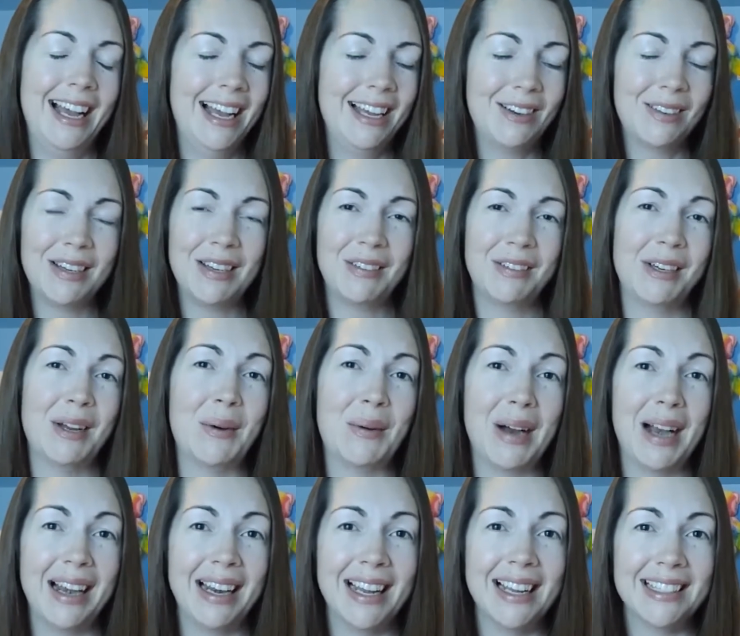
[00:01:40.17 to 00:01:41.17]
I don't even know
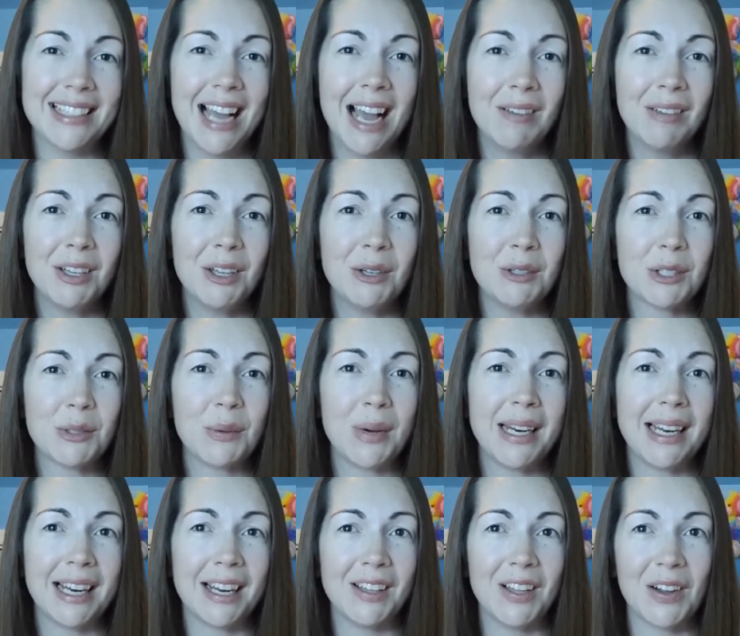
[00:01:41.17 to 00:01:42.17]
where it is. I haven't used
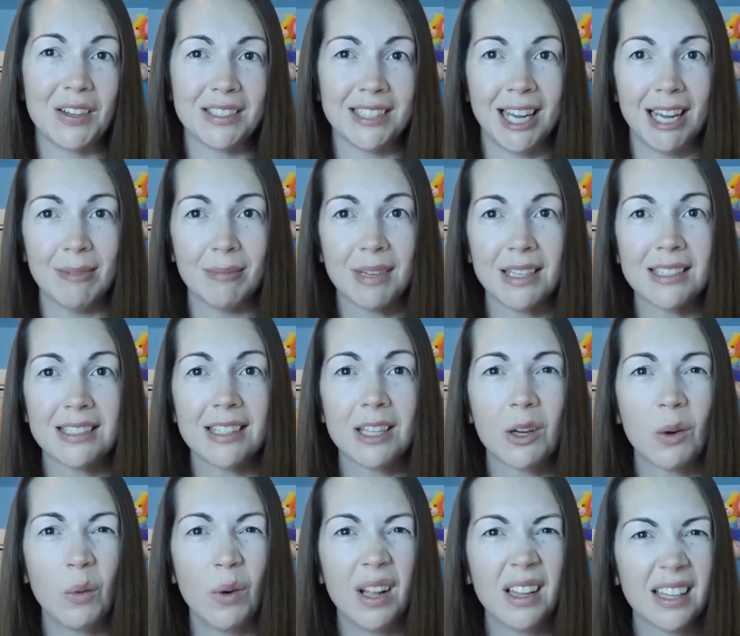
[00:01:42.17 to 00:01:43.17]
one in a long time because
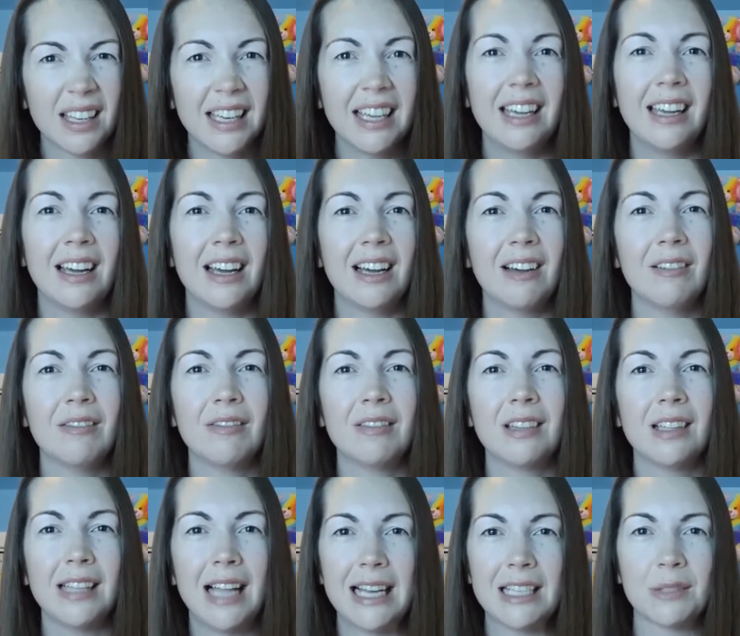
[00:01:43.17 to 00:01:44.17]
the quality
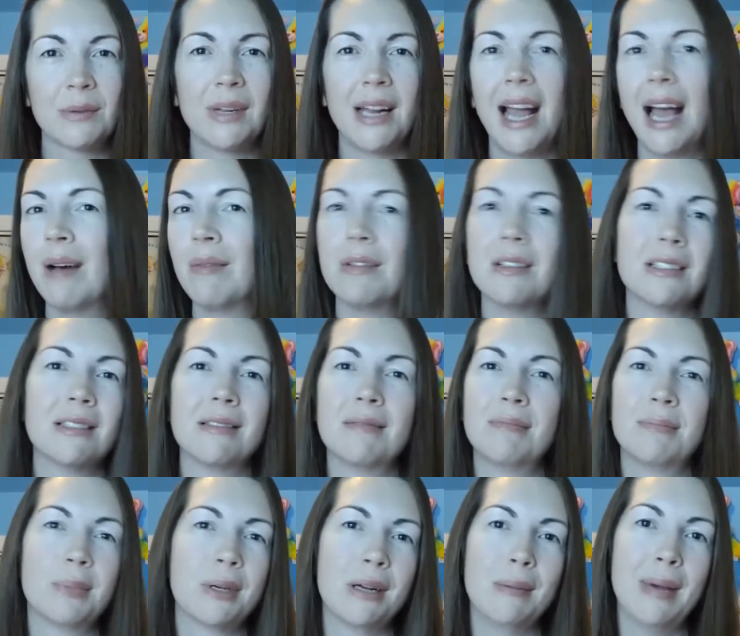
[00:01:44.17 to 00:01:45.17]
of the last one I had
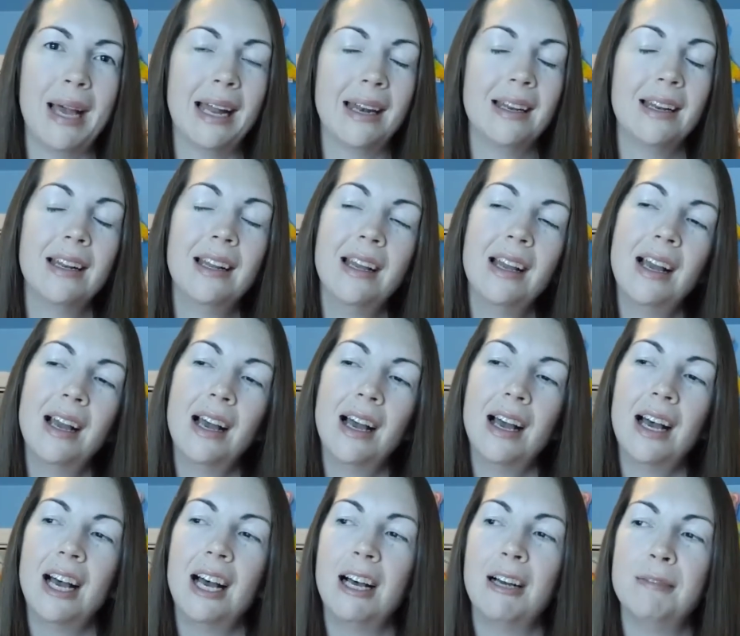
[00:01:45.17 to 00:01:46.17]
was pretty bad.
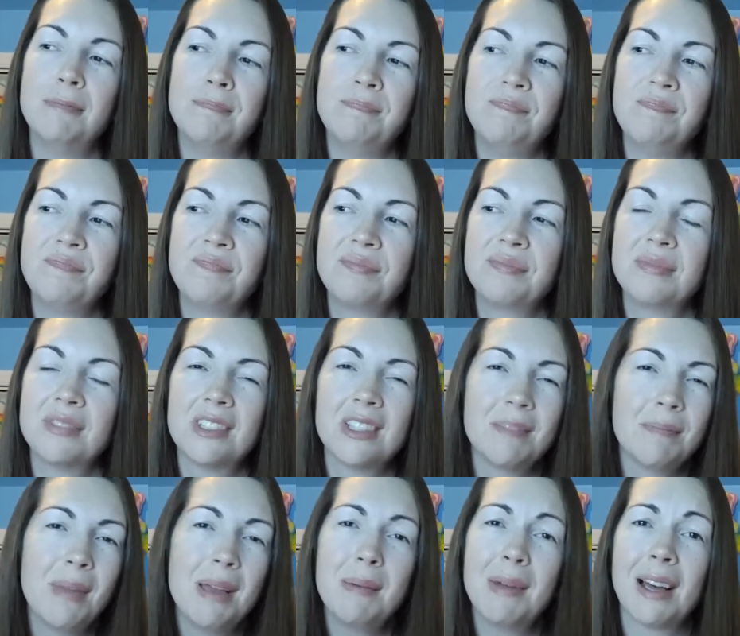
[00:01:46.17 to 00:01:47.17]
Um,
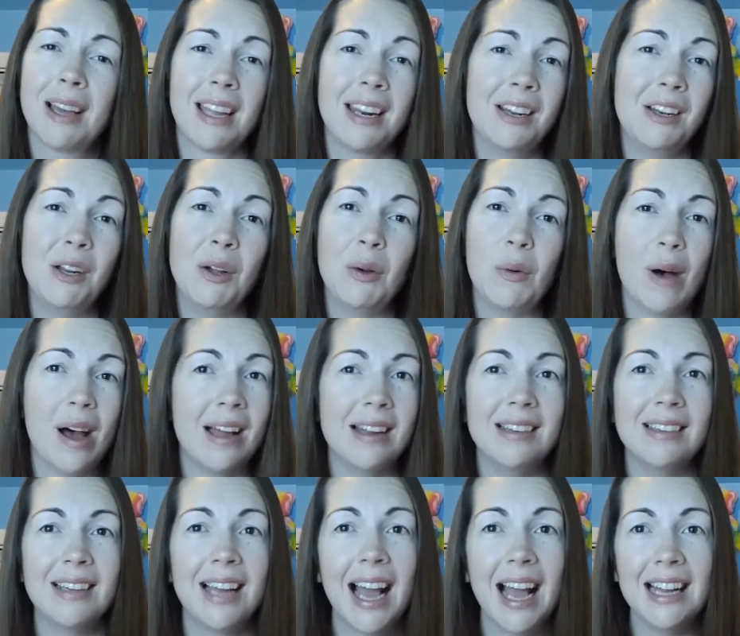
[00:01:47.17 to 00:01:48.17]
maybe I'll get a new
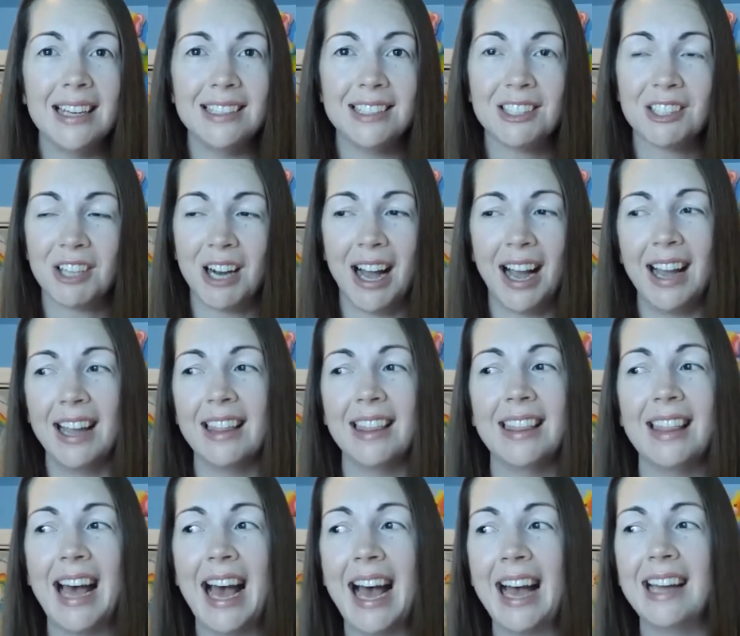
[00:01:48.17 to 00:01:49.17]
one and try
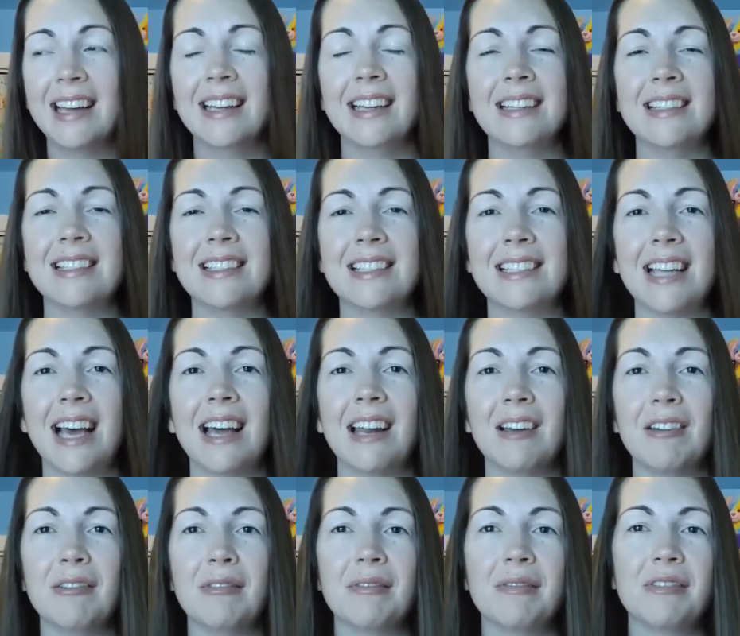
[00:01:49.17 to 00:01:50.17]
that instead
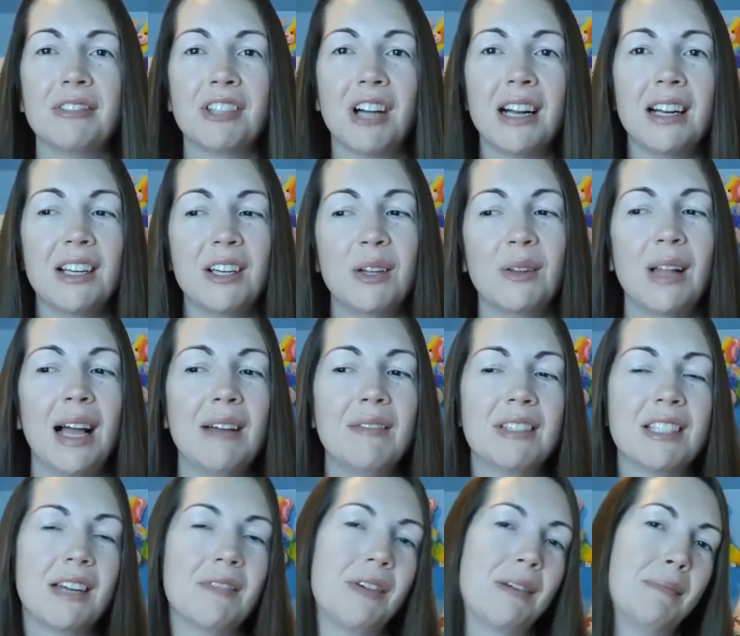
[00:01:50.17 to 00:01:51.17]
of trying to do live
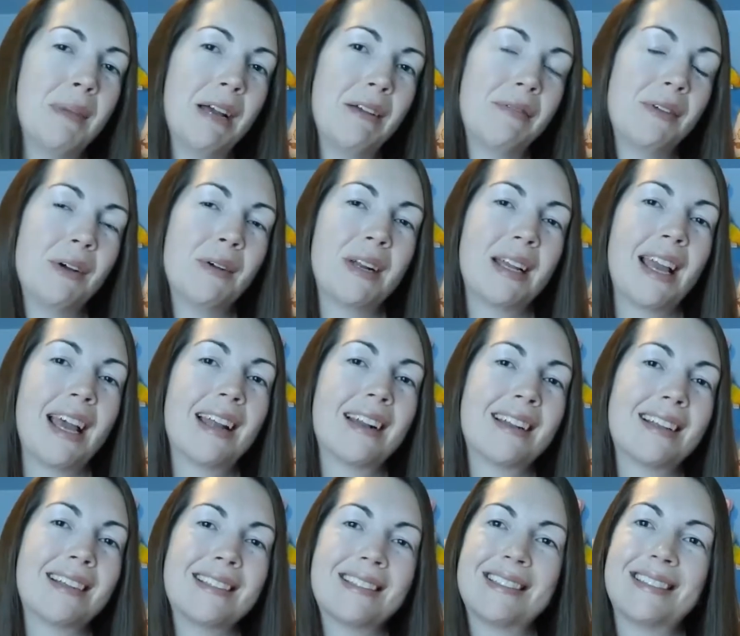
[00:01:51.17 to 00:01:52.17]
stuff on my phone again
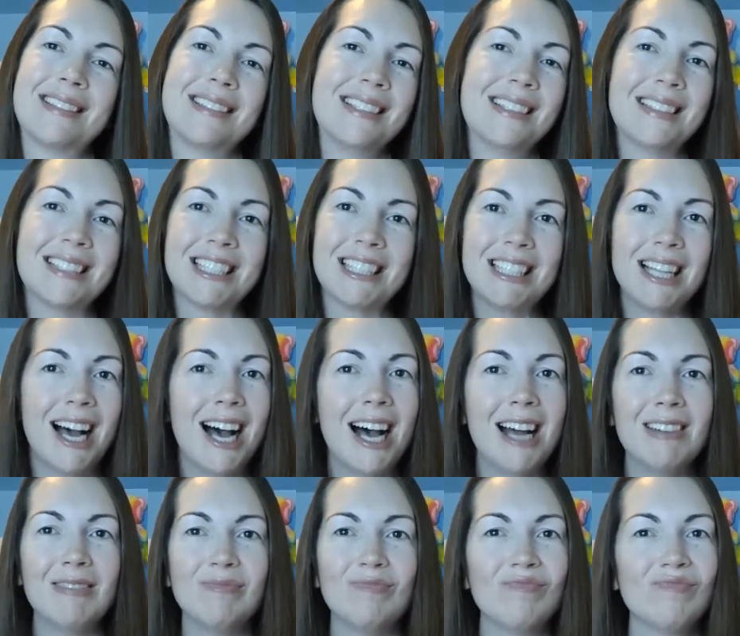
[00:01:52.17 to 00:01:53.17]
because it's
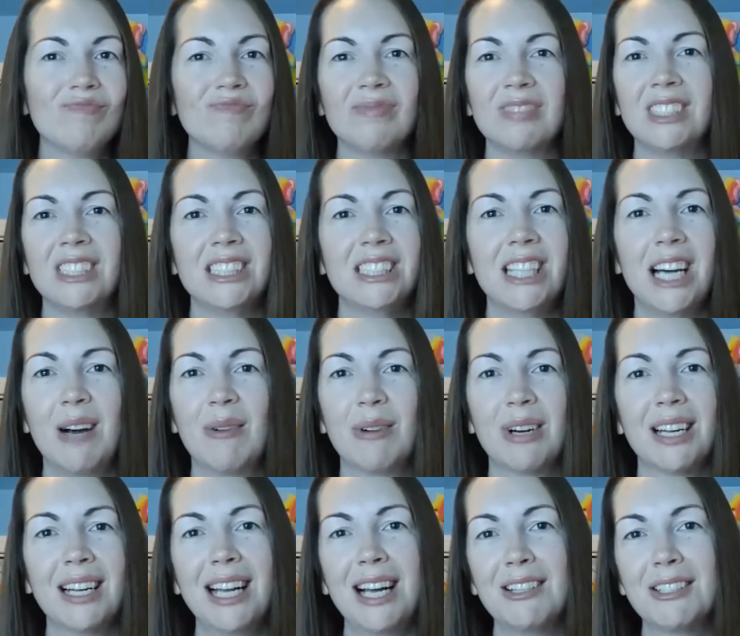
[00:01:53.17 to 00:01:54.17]
not, it's not
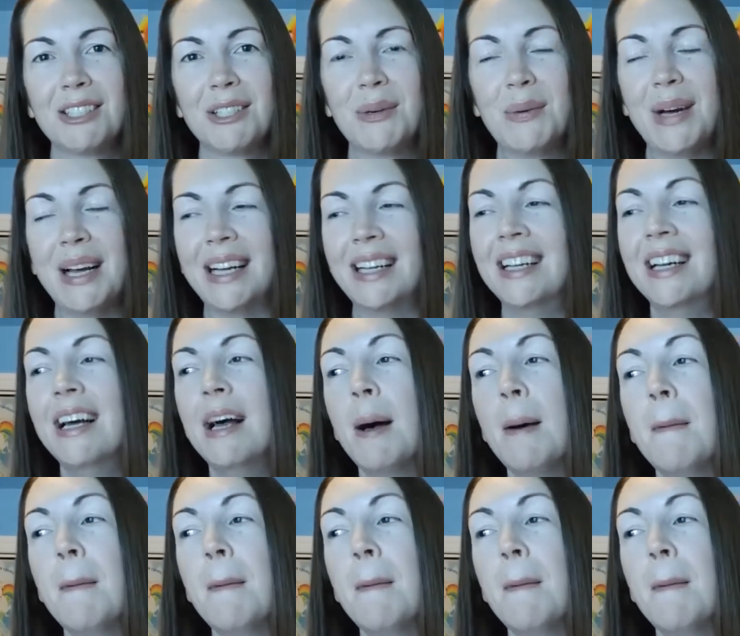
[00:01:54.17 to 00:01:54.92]
working out so well.